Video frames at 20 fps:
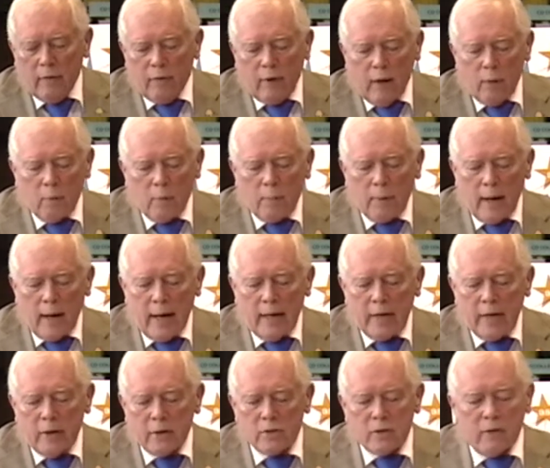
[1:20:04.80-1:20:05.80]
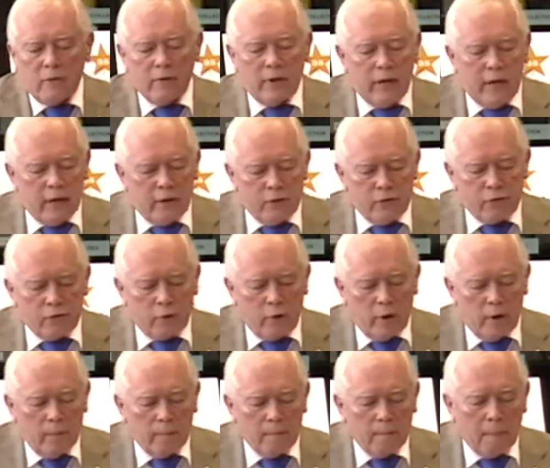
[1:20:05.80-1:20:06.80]
They were pioneers of
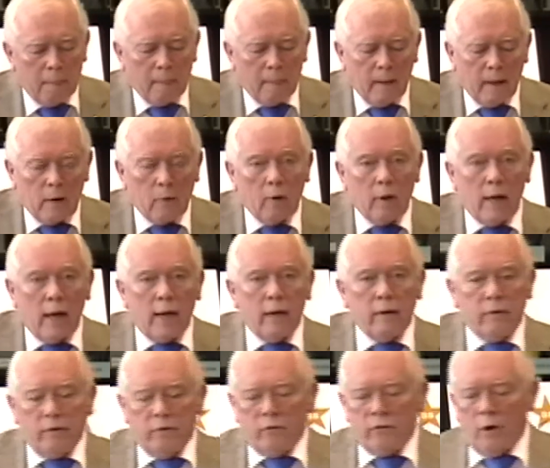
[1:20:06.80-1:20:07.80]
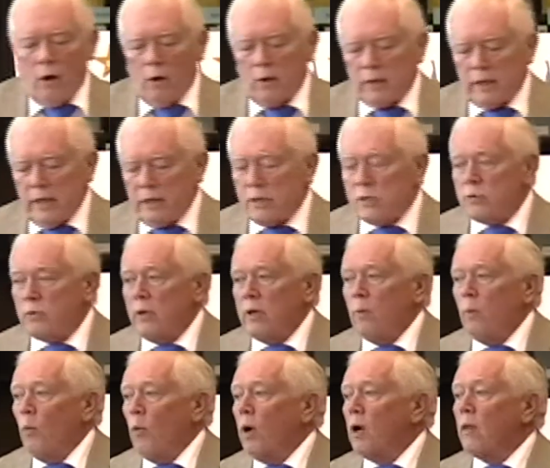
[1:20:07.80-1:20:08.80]
industry. They created the salt industry,
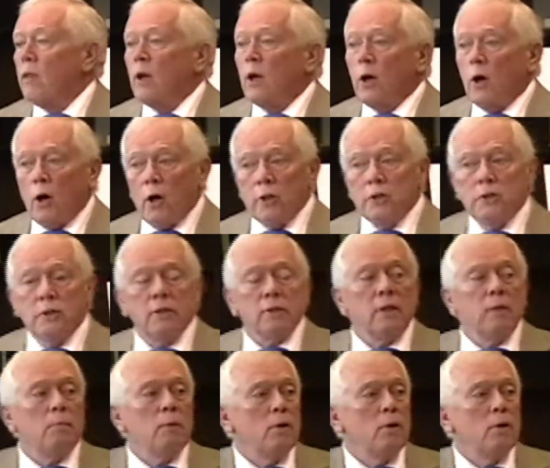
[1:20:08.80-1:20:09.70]
one of the largest and